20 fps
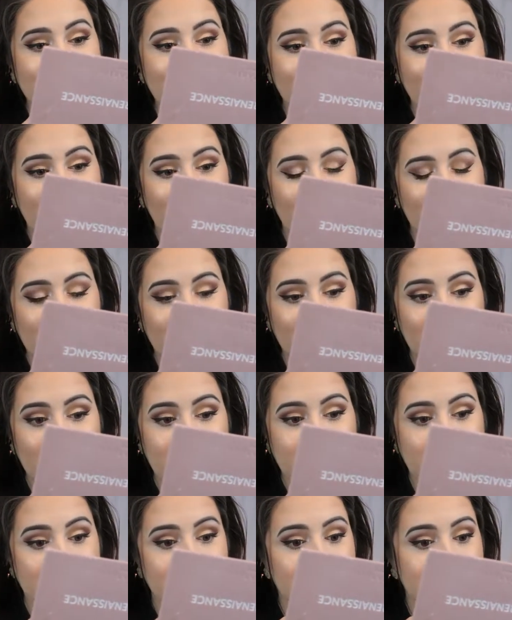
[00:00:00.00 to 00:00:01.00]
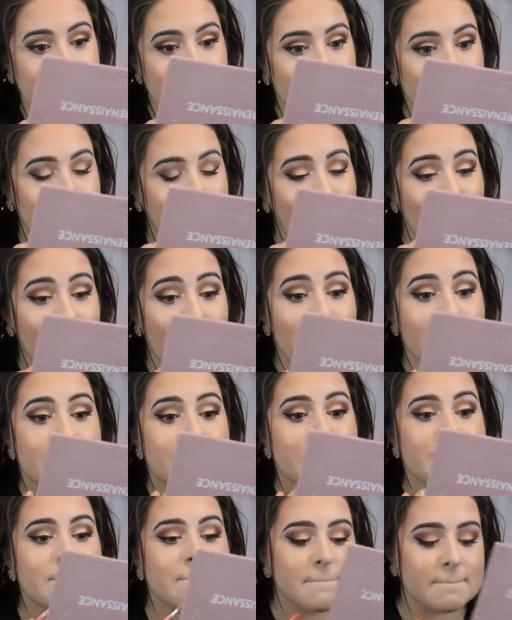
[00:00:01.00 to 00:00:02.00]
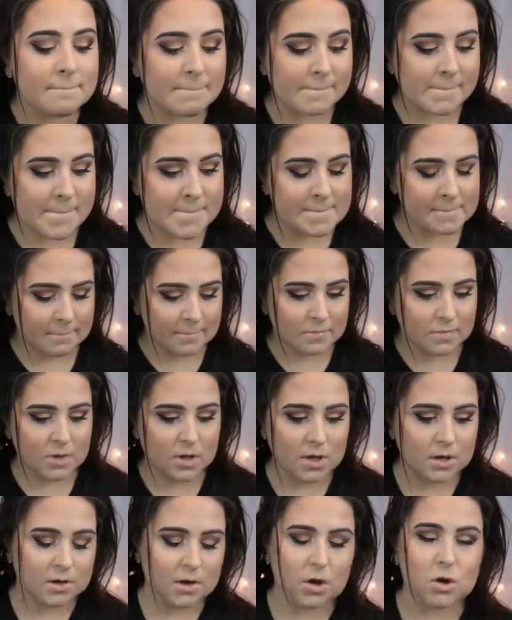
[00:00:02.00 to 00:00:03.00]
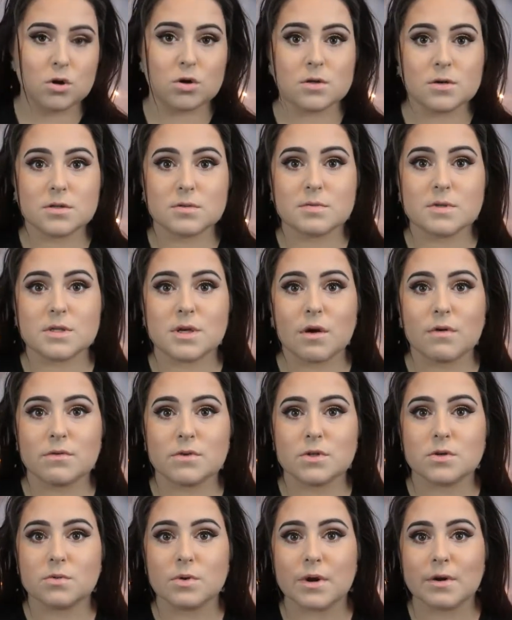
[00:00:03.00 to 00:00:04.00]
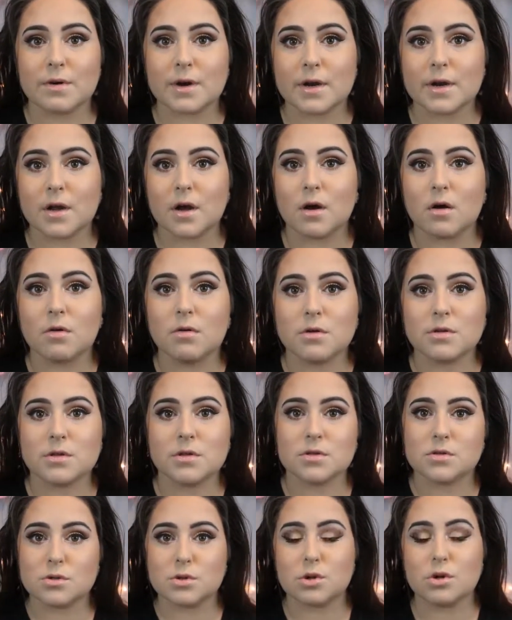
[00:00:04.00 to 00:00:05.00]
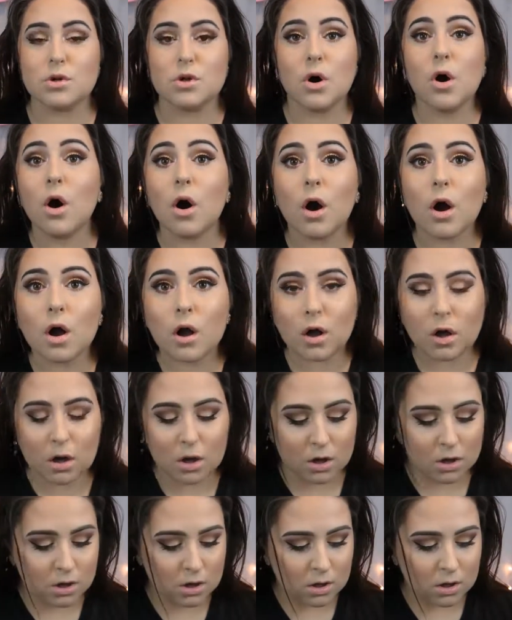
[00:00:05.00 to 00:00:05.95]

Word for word: a cute little like Christmas outfit to wear right now with this look.